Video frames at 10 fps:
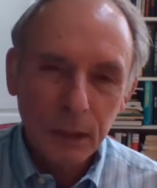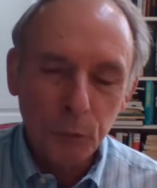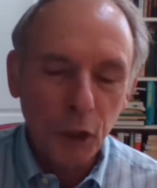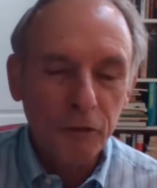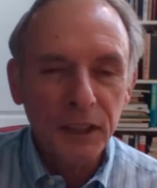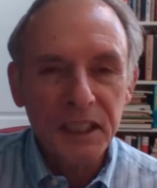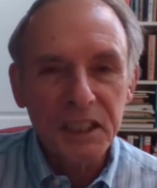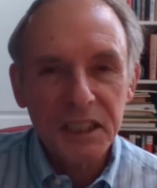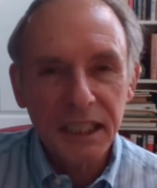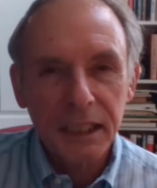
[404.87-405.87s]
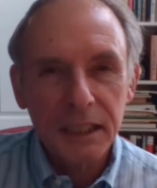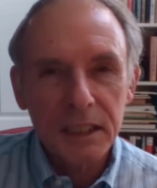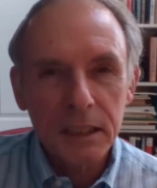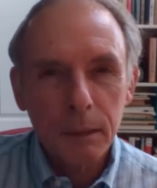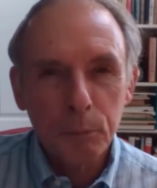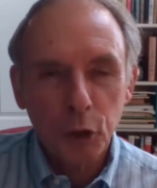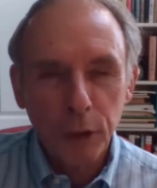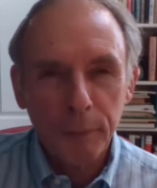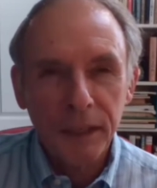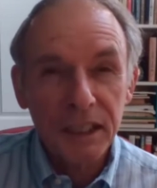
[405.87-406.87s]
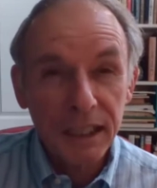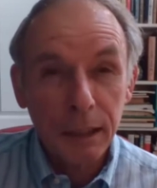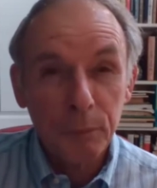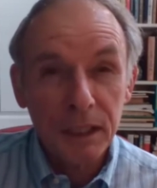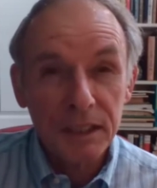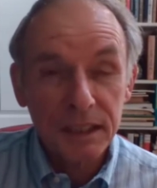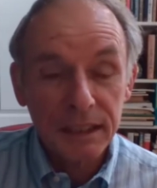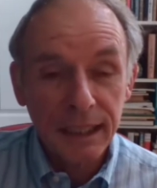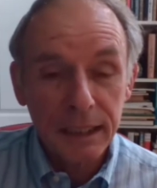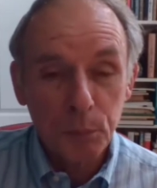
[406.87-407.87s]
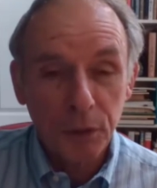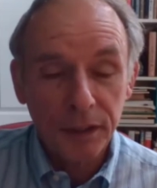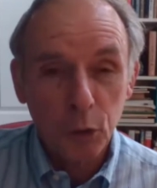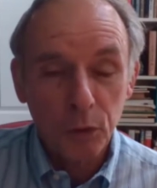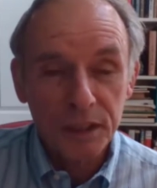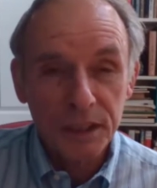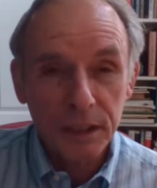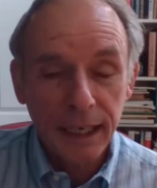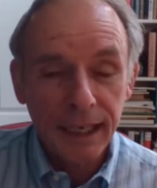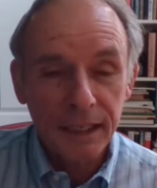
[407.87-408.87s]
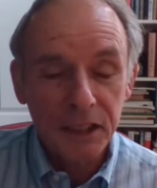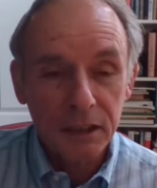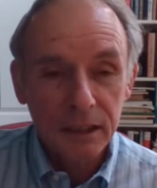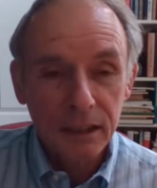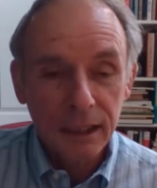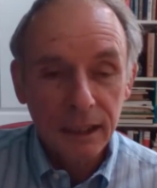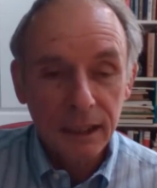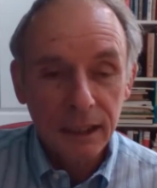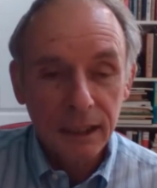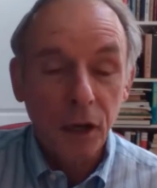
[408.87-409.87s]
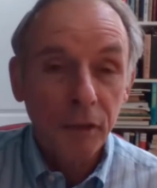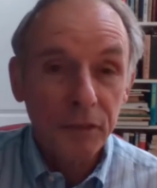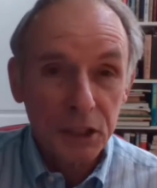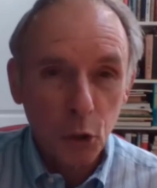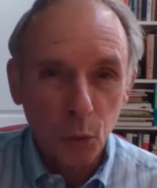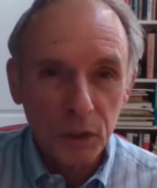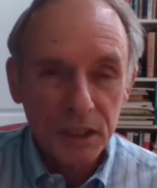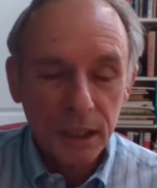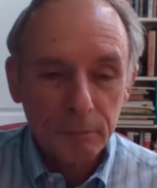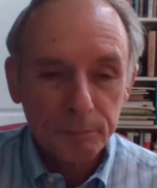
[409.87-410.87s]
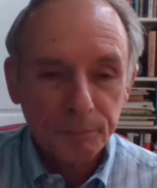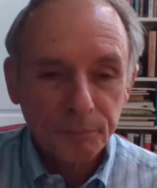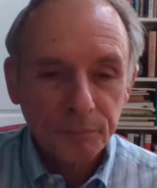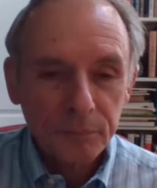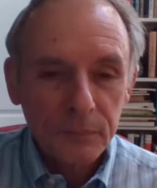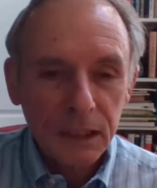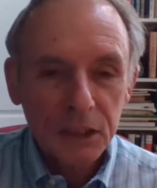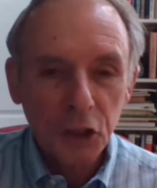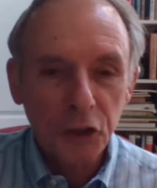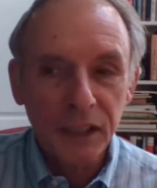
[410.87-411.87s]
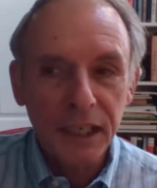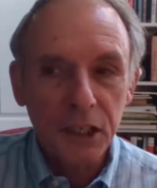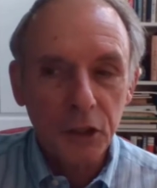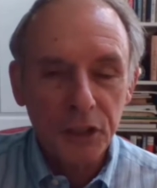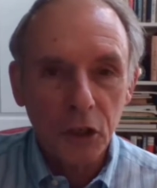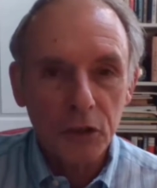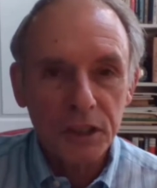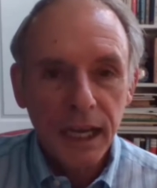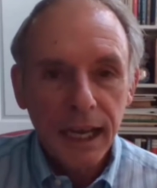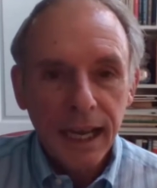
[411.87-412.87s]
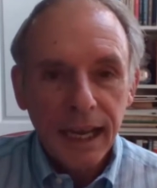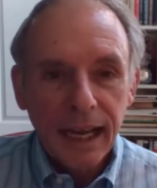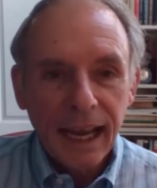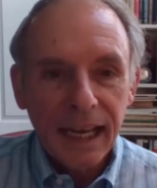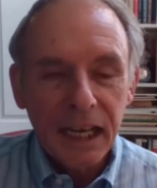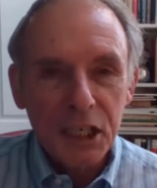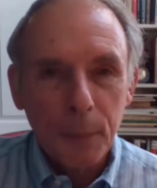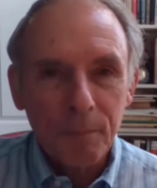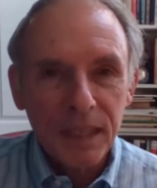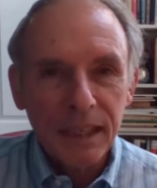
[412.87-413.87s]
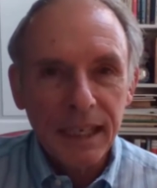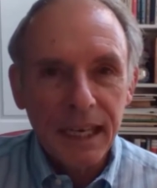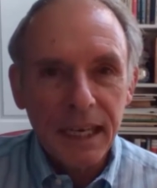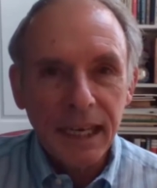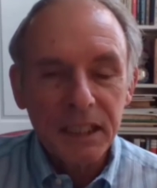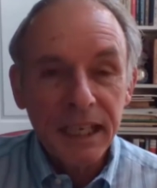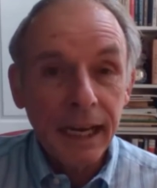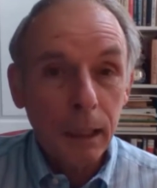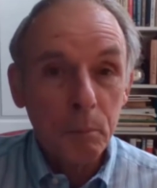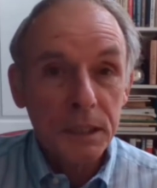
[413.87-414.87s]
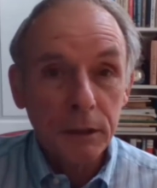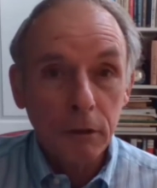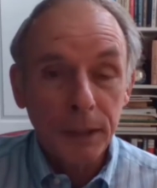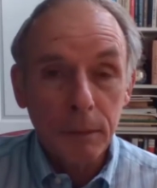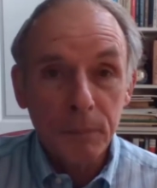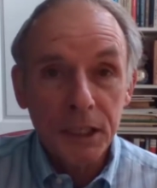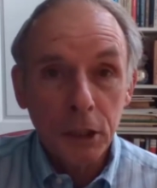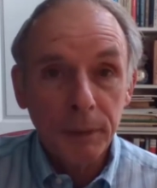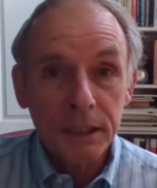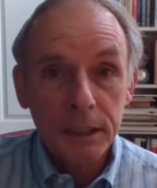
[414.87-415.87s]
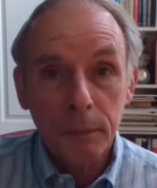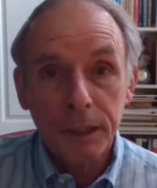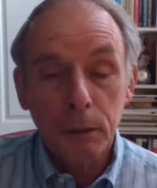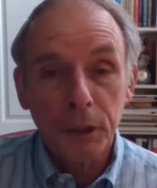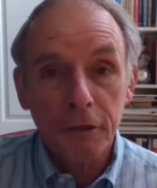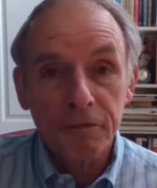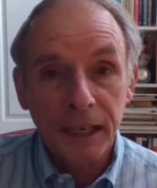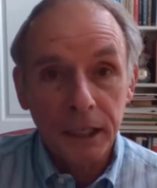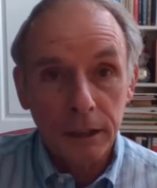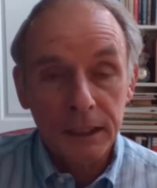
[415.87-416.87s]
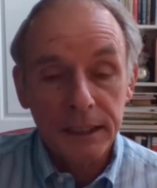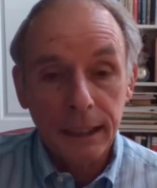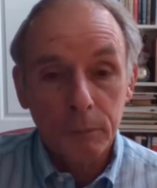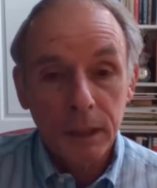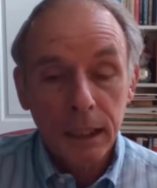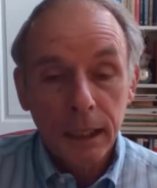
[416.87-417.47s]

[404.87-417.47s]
roughly 6 programming assignments as part of the course and as part of this course. So you'll need to do those. And the exams, there'll be a midterm exam and there'll be a final exam.